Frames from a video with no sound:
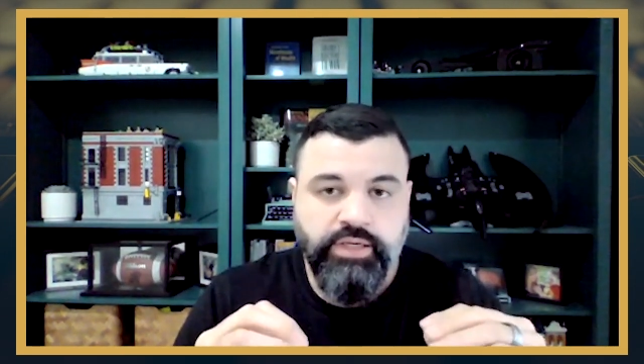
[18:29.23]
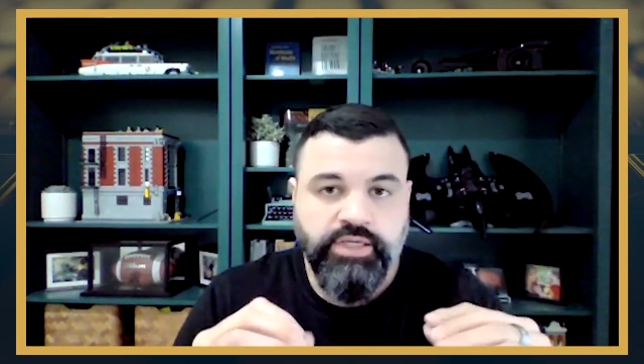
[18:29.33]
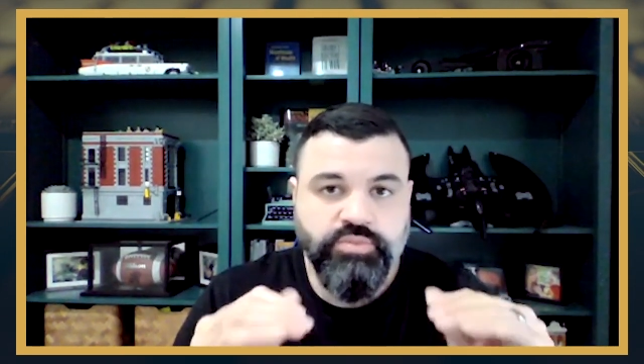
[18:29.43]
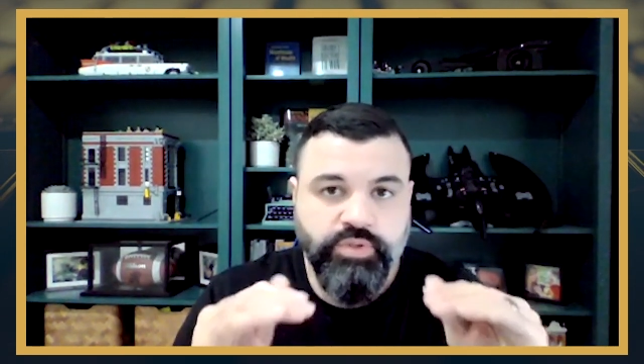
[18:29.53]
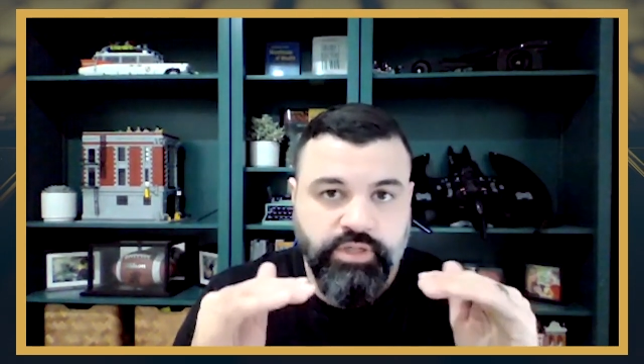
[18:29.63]

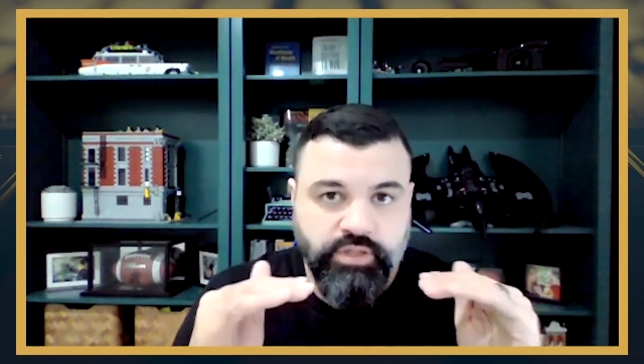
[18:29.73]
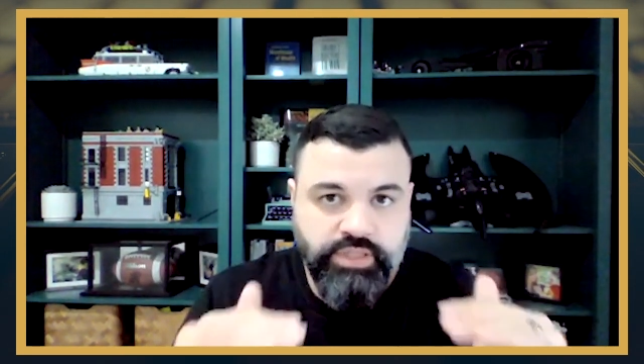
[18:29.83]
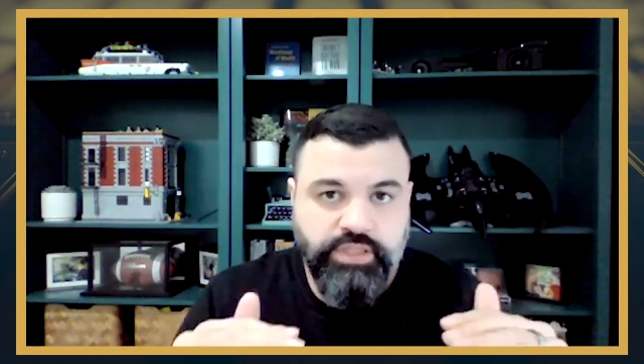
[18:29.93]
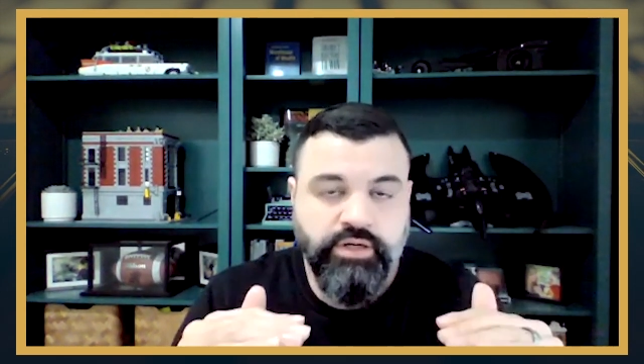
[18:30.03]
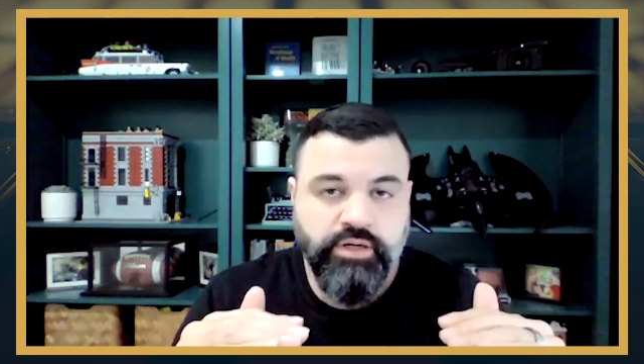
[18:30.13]
is, when you're
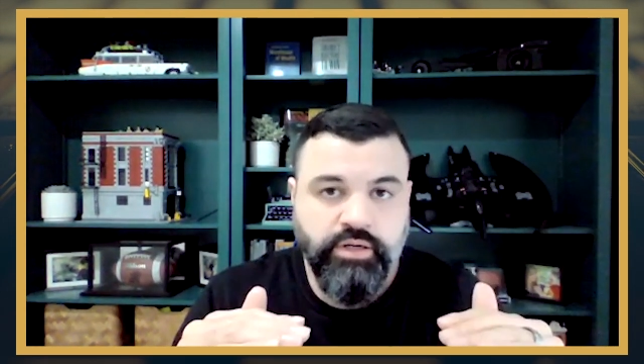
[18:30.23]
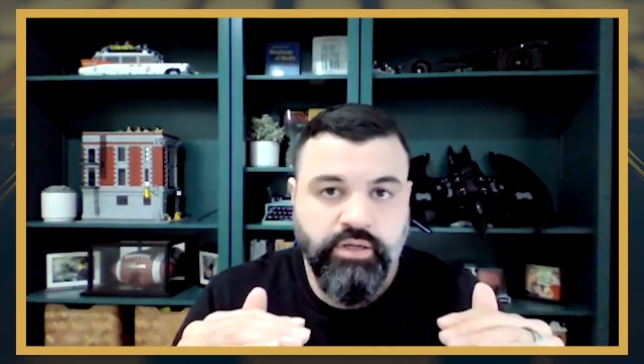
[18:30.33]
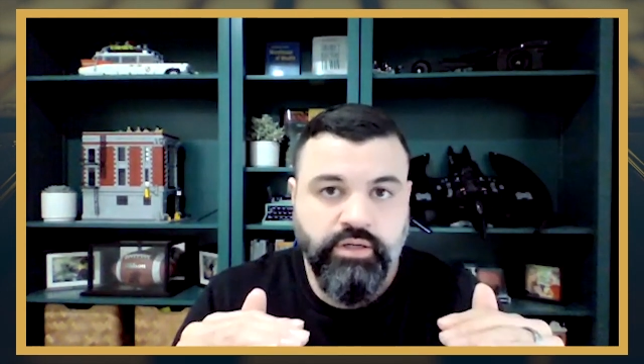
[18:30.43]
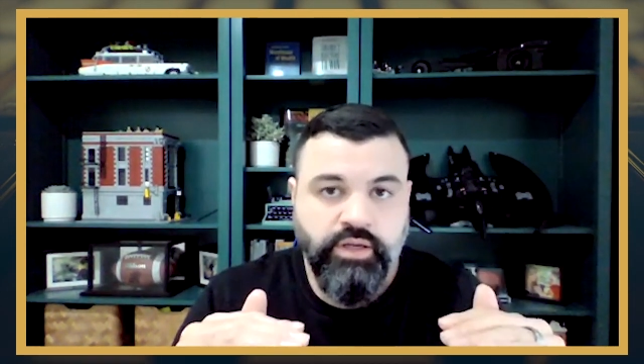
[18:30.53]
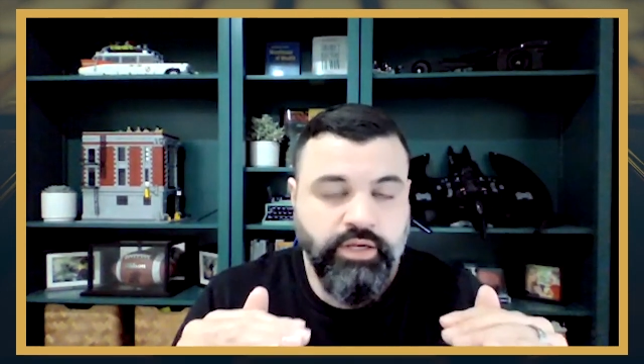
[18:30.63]

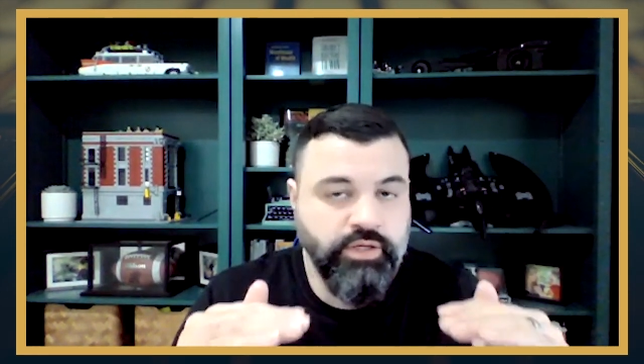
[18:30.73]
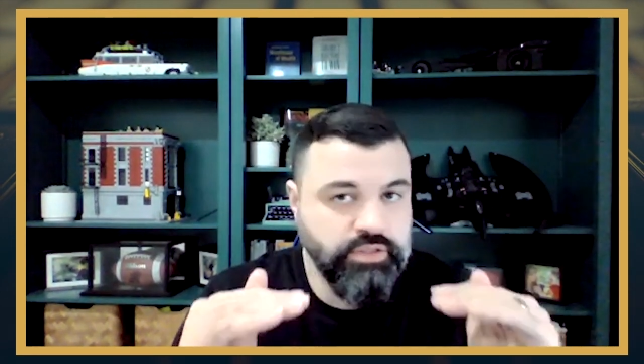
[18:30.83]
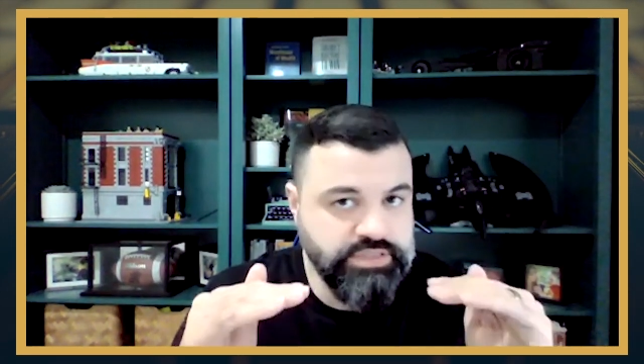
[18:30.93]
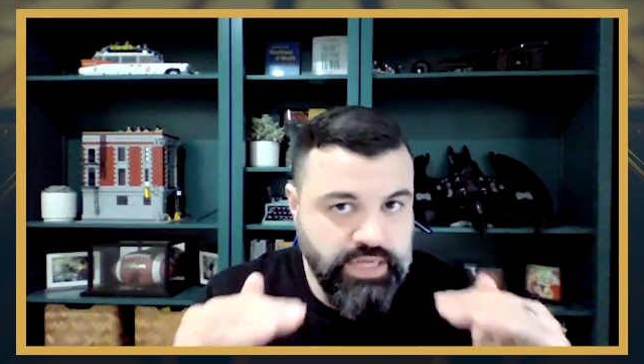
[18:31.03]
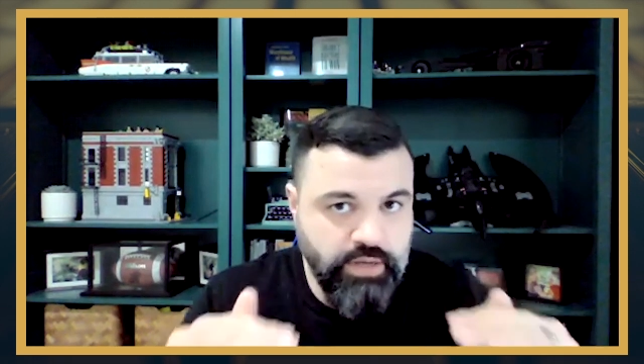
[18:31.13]
here and you're
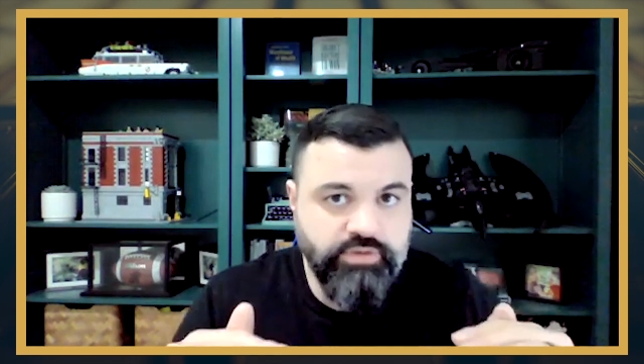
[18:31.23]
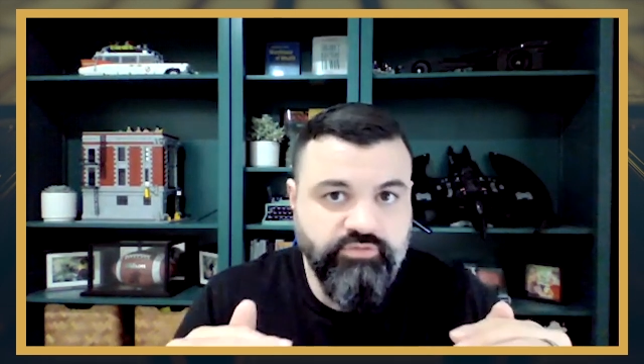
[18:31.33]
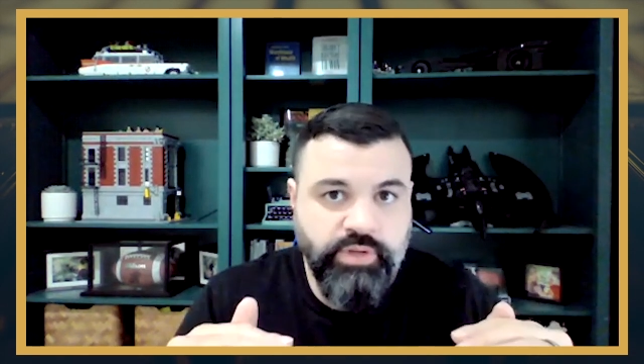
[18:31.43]
sound of